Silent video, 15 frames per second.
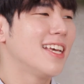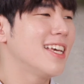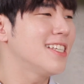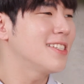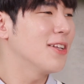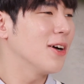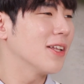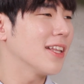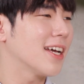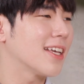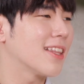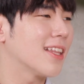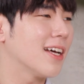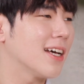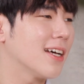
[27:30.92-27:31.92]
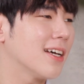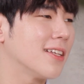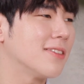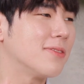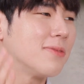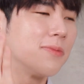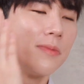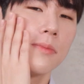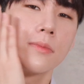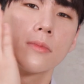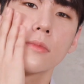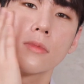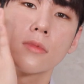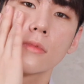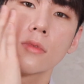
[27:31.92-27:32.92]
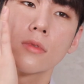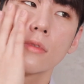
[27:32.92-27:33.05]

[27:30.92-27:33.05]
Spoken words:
he's not like that.